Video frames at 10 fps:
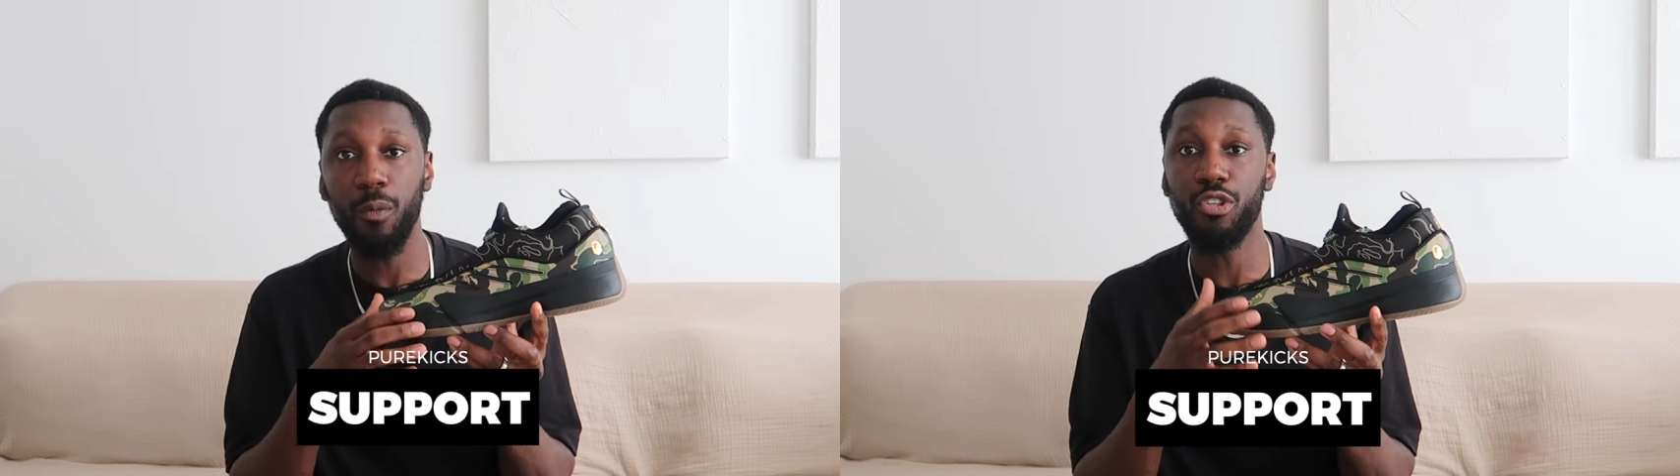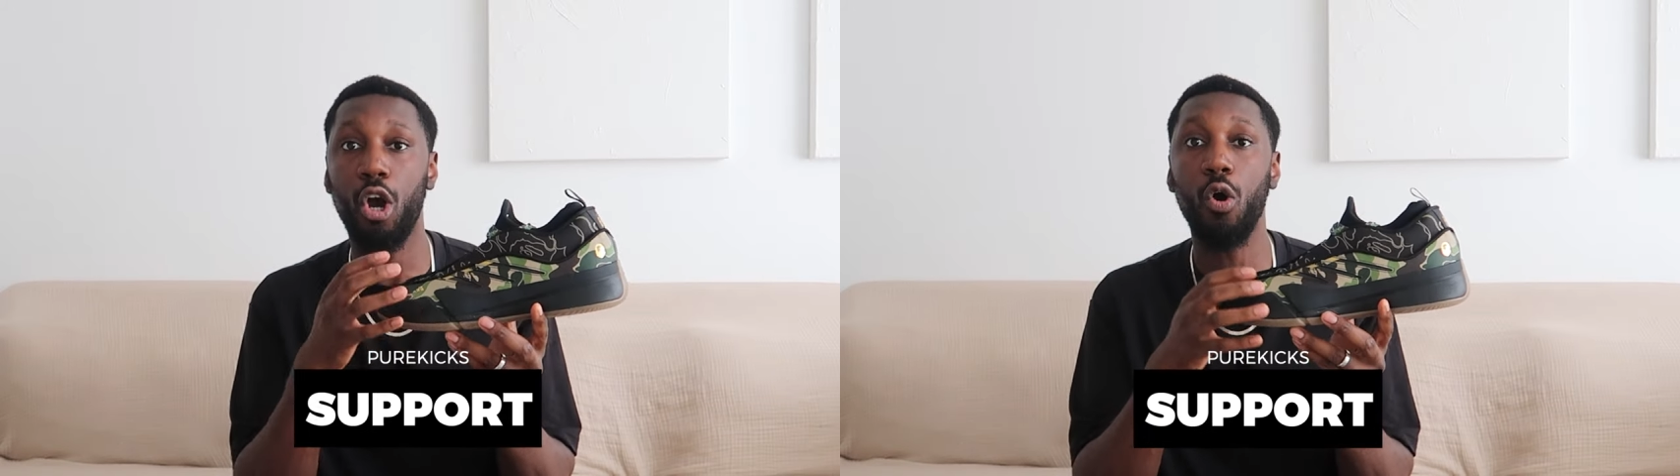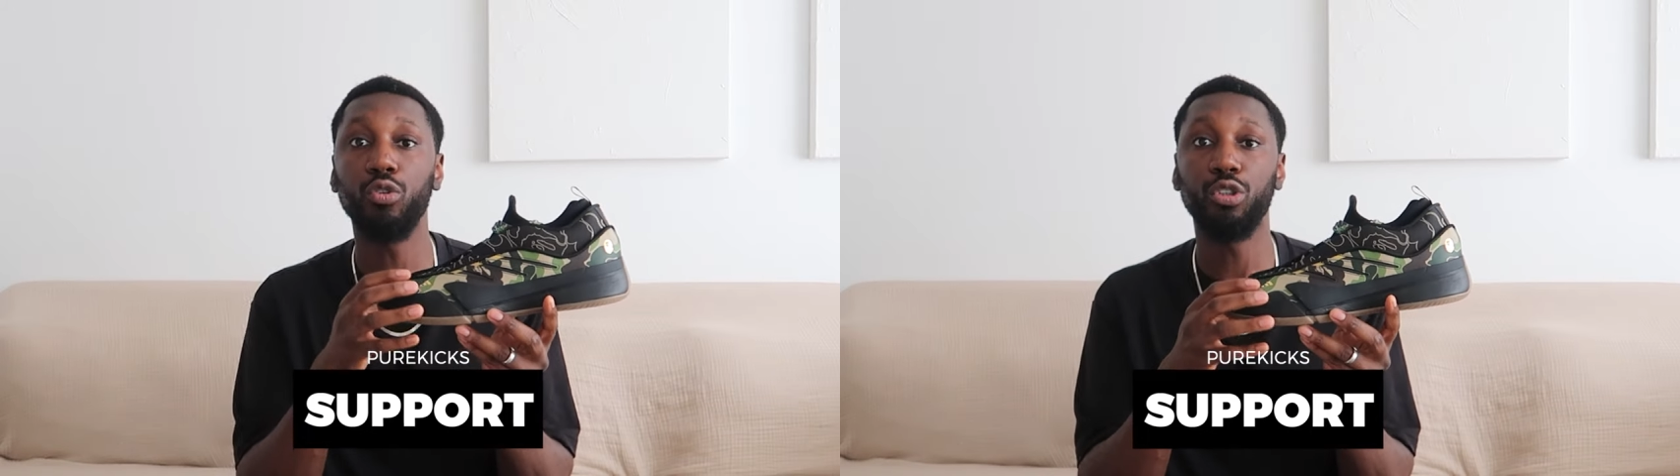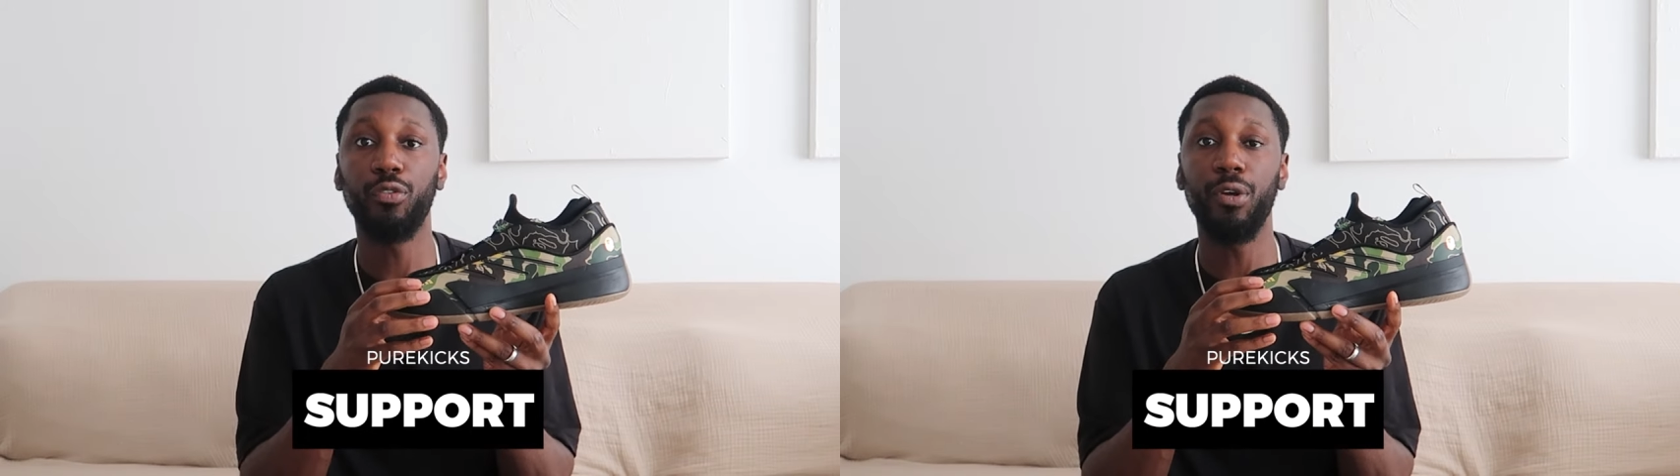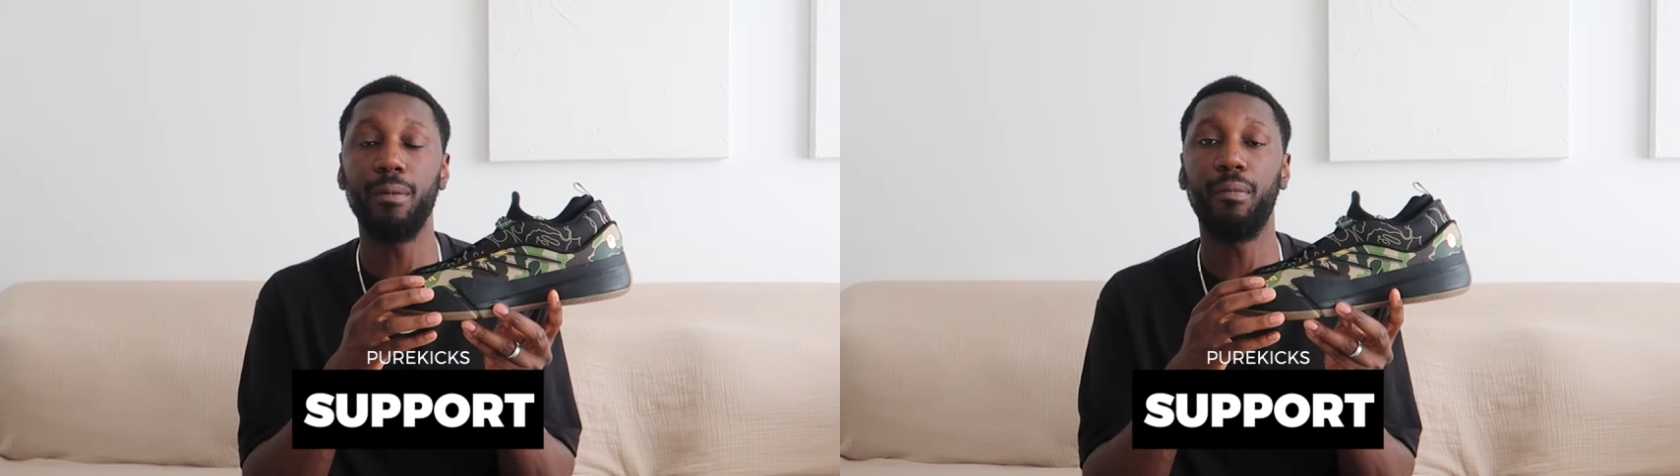which holds your
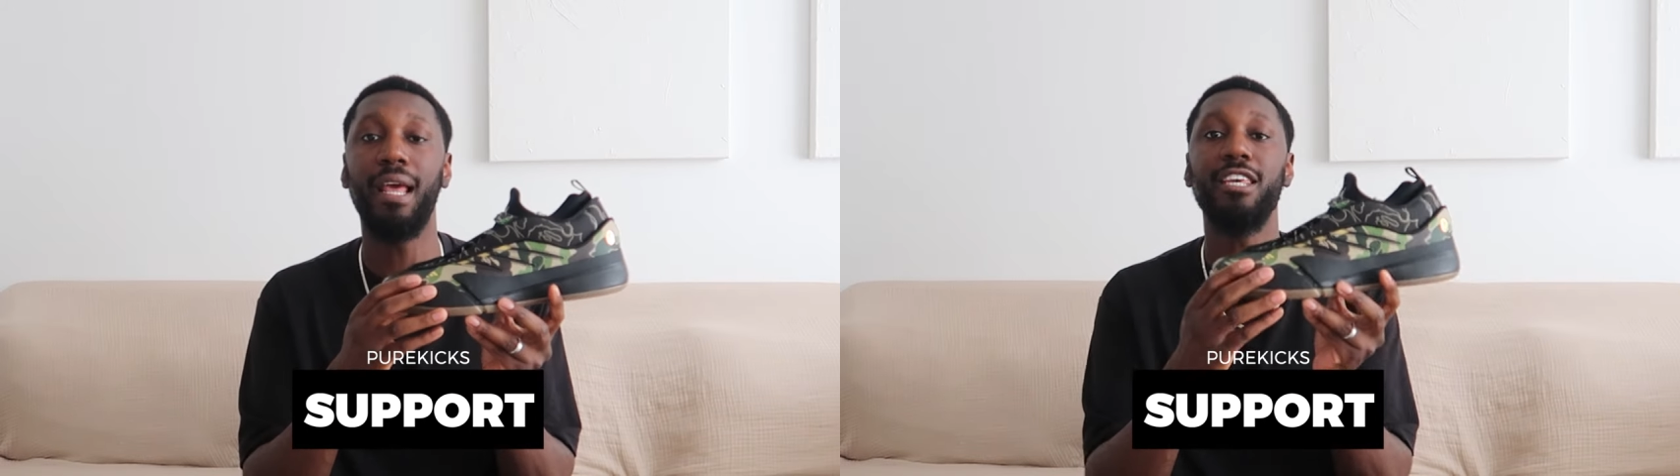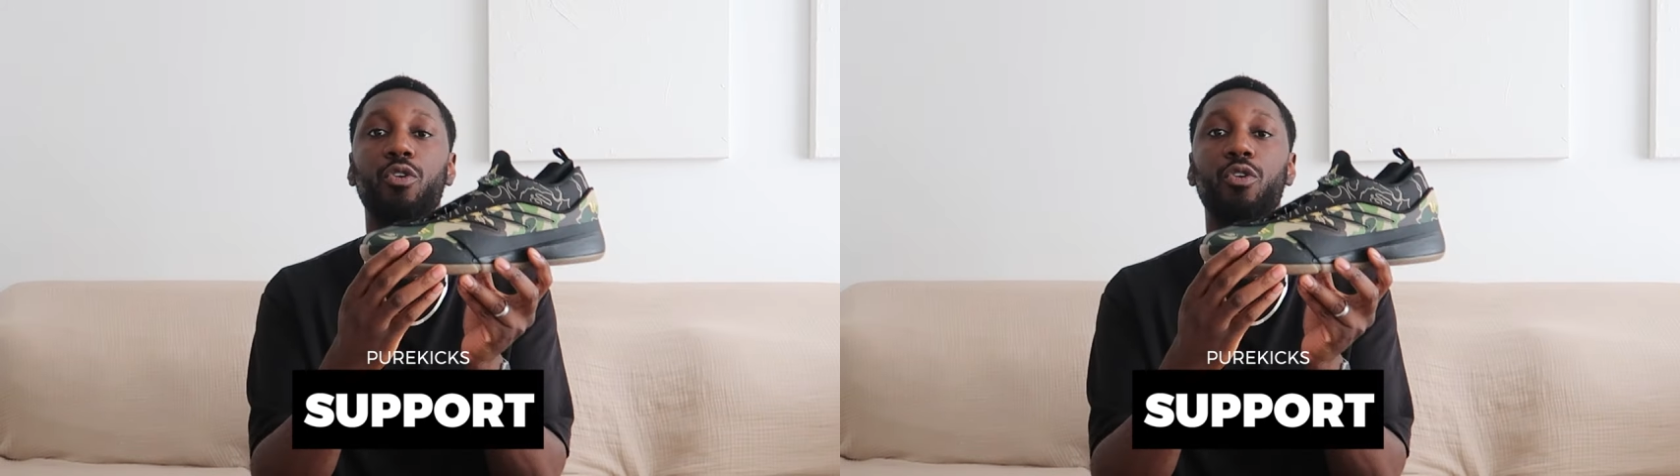foot in place.